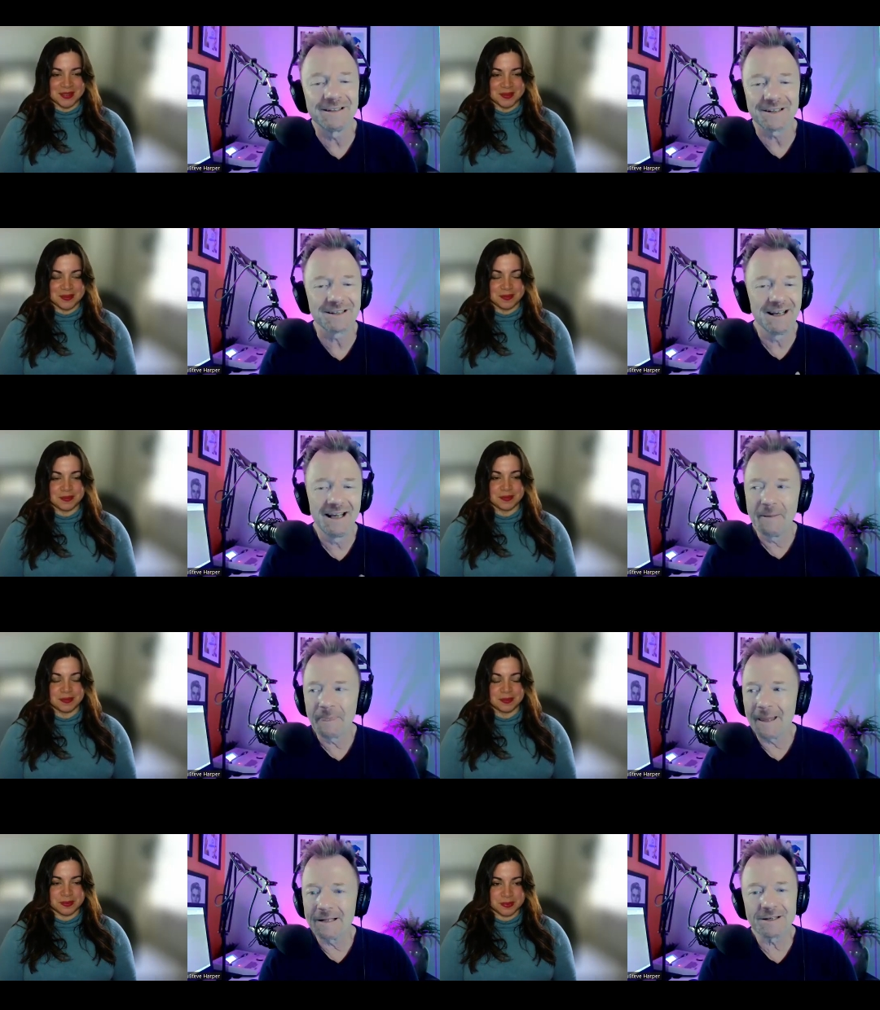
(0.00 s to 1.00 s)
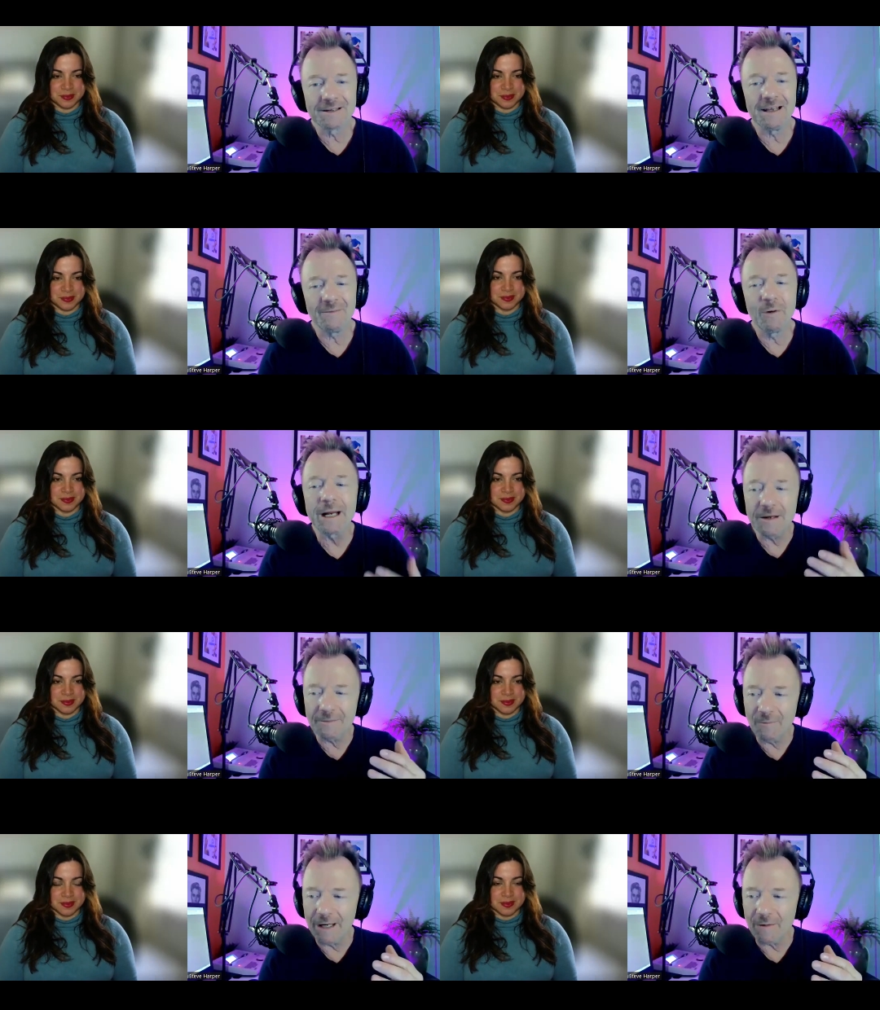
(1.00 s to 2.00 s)
Speaker 1: just it just when it
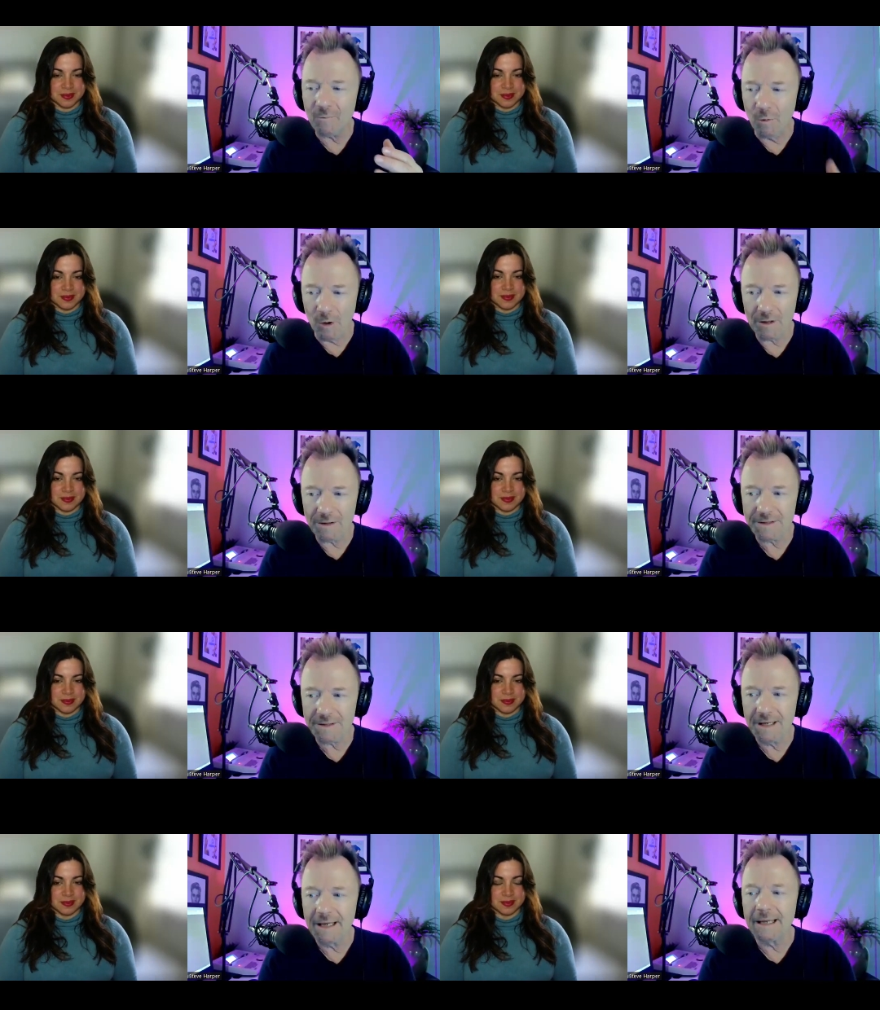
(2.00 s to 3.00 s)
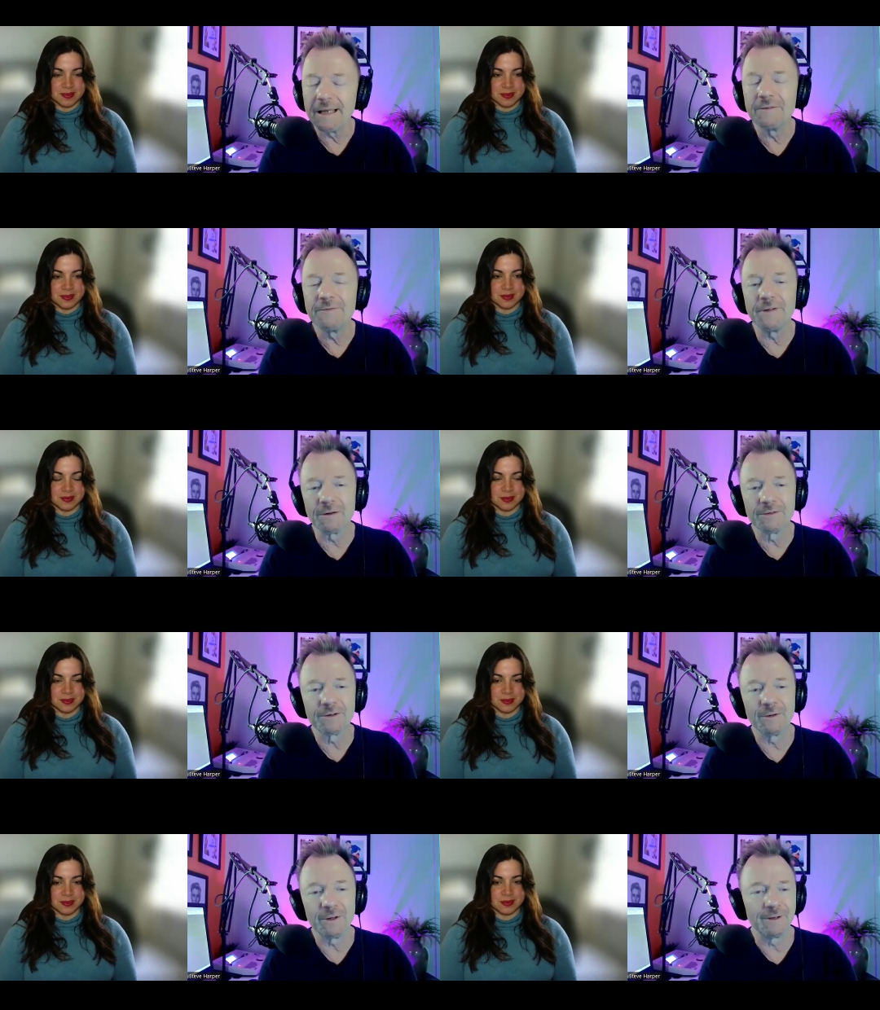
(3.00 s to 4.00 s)
when it works it feels
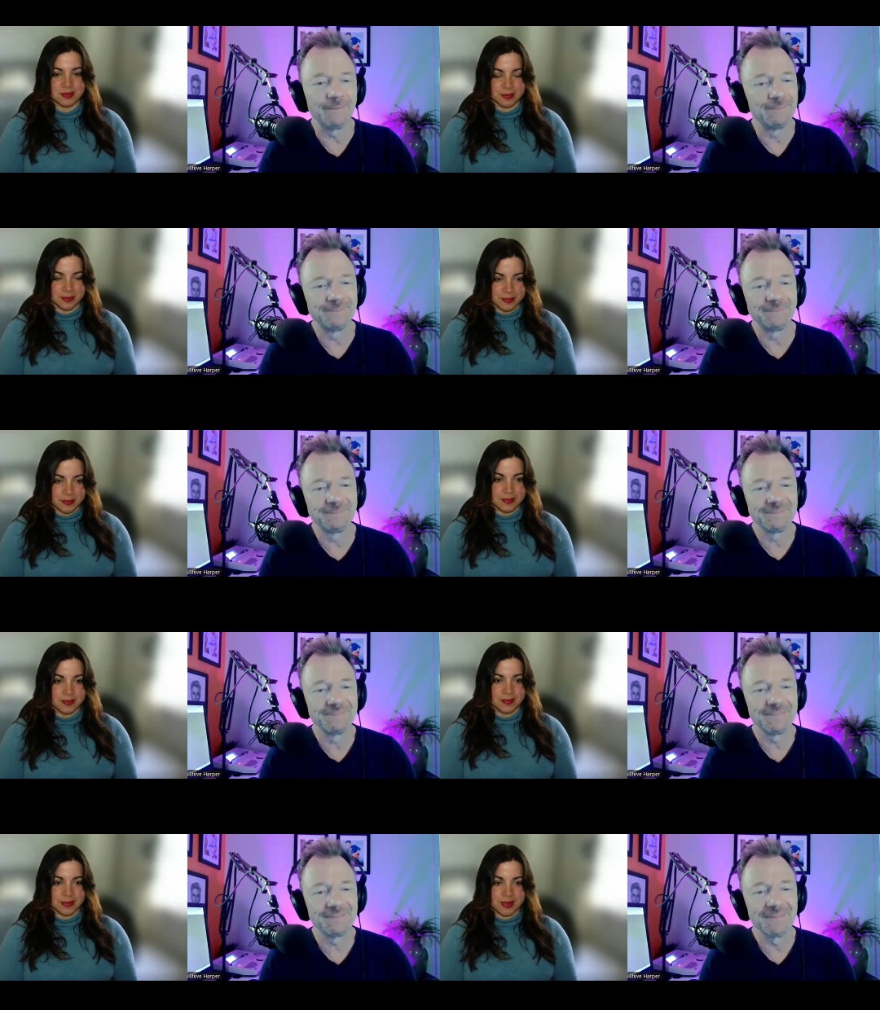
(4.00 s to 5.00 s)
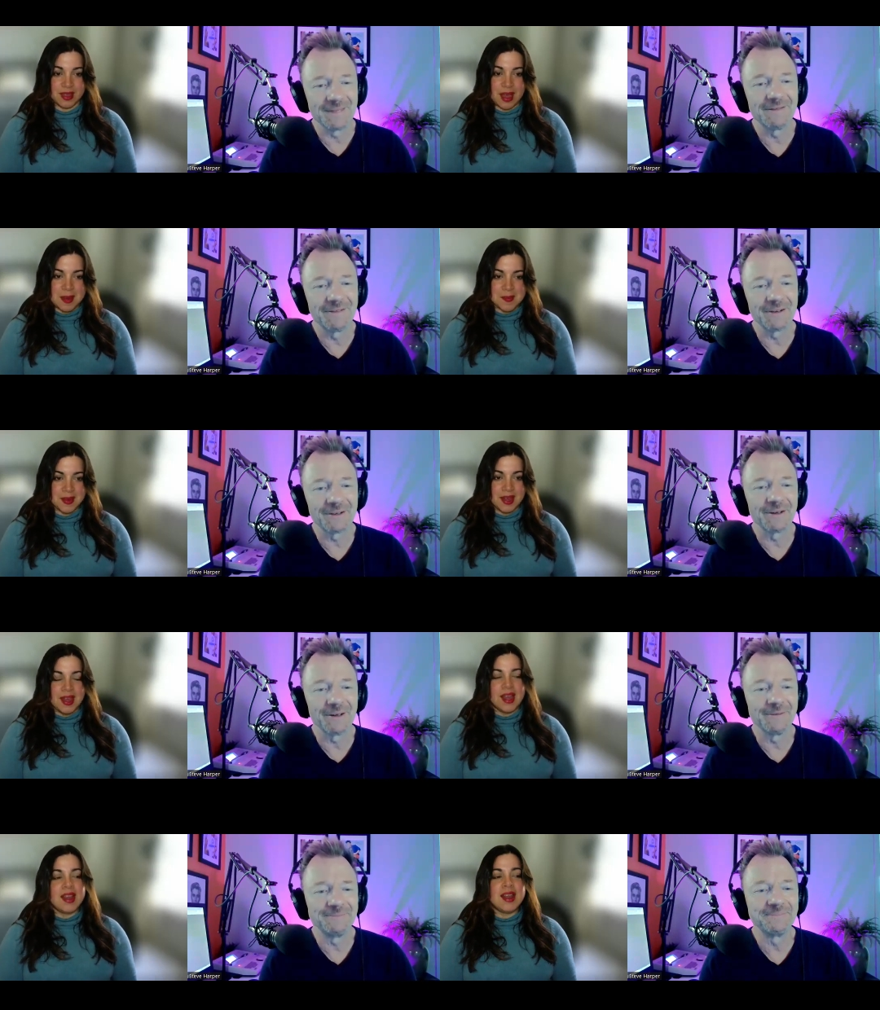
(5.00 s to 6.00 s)
so good
Speaker 2: yeah feels so
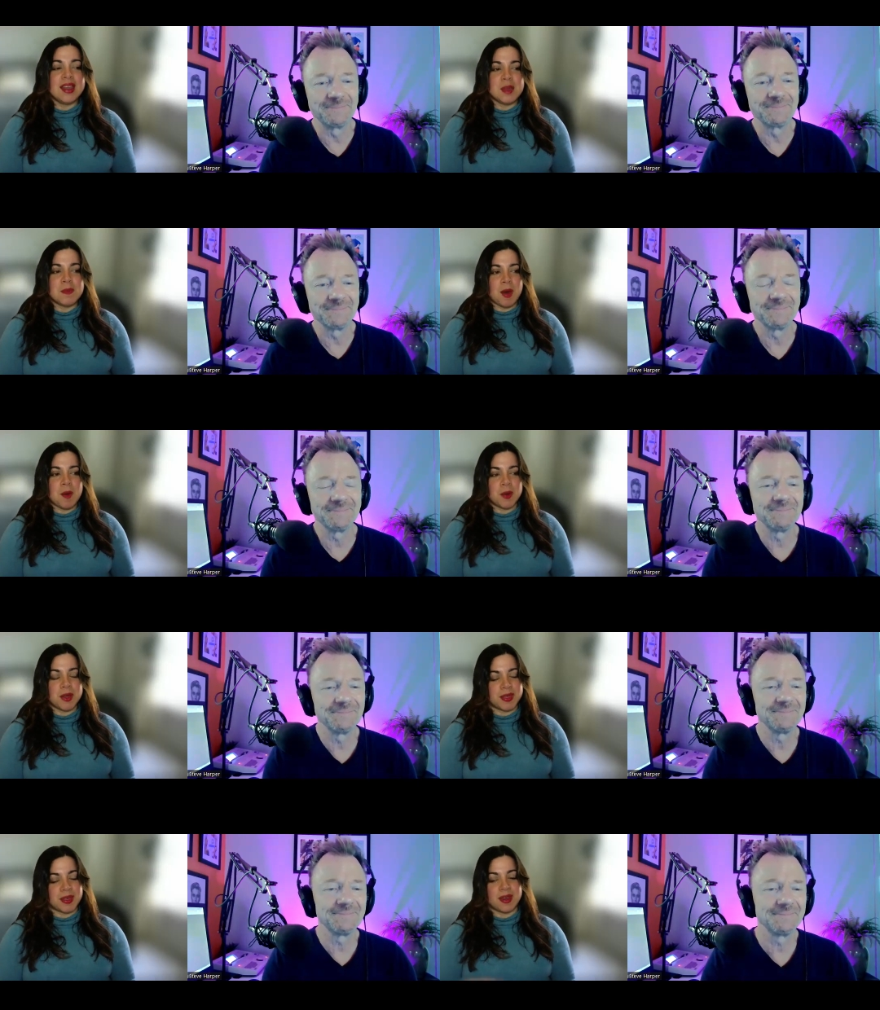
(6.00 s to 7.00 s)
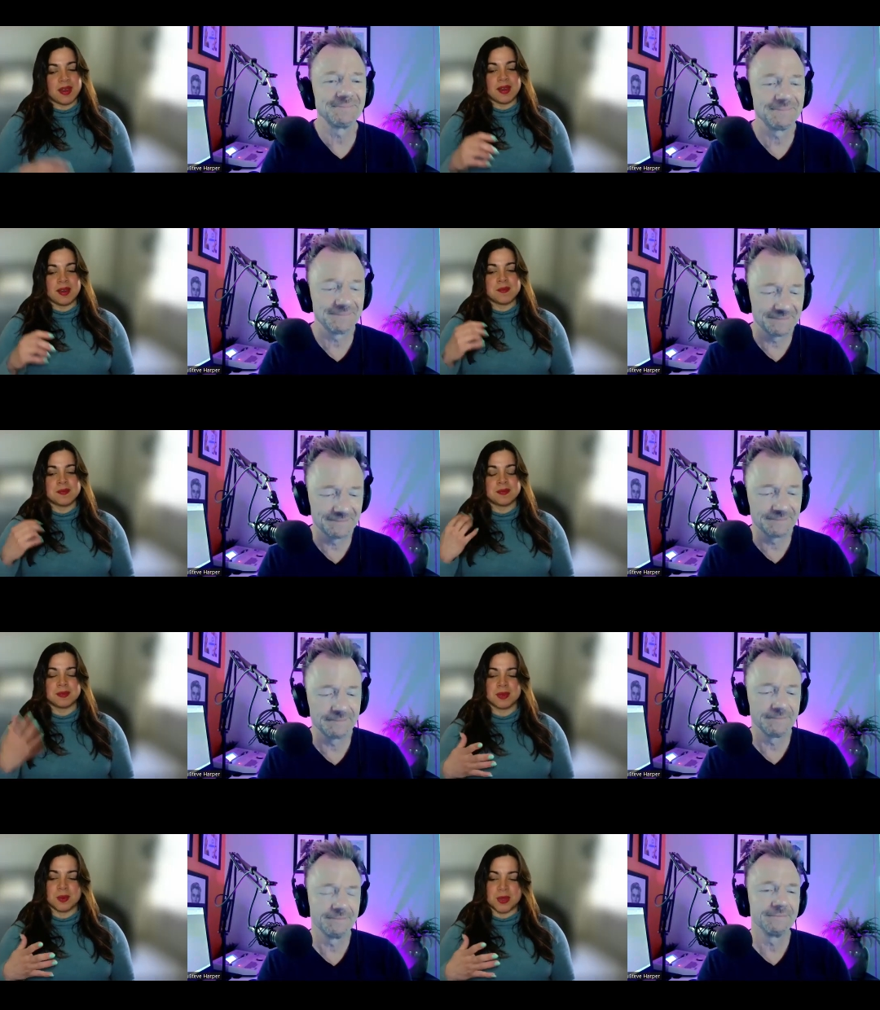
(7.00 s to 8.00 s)
good. and i keep up with the um, uh,
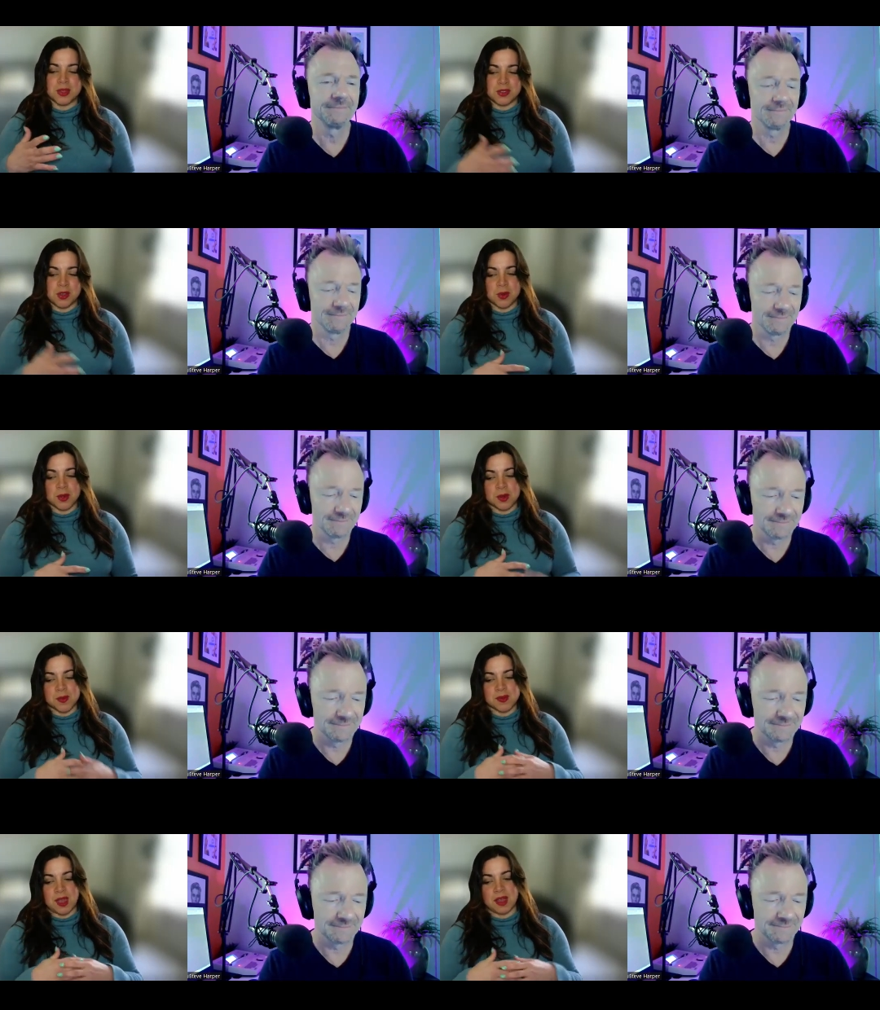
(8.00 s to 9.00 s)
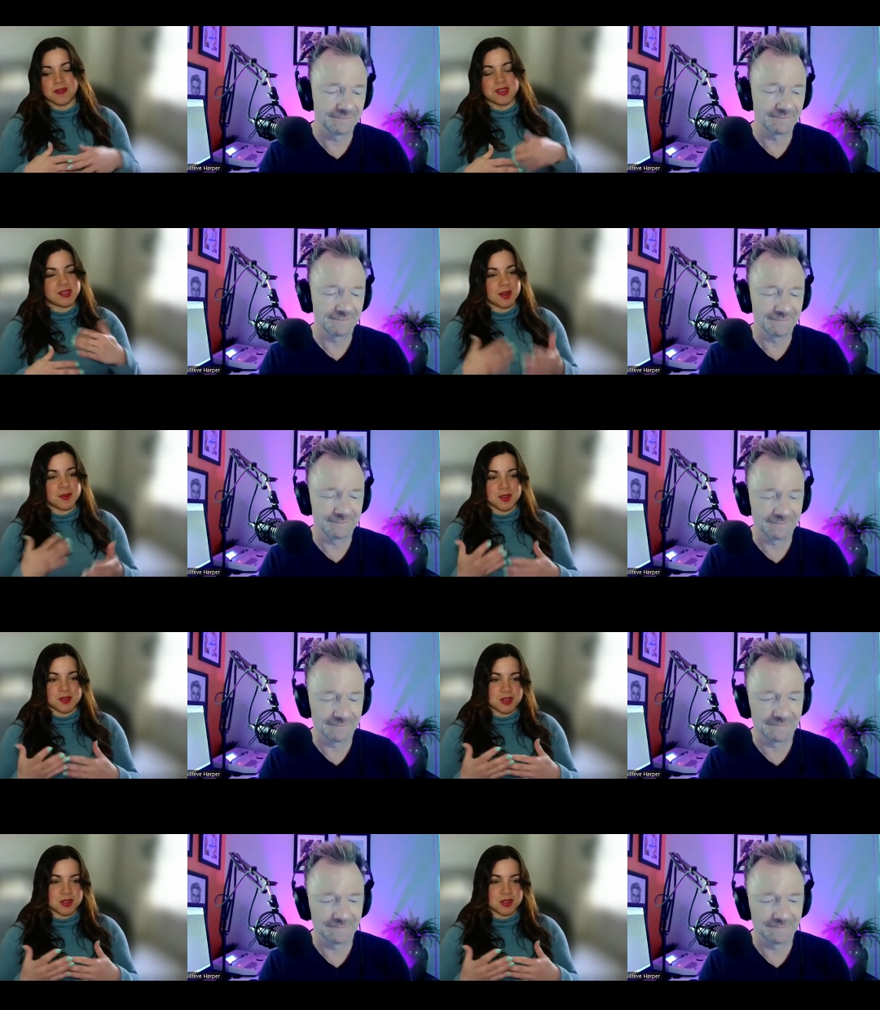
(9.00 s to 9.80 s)
with the showrooms i visit them just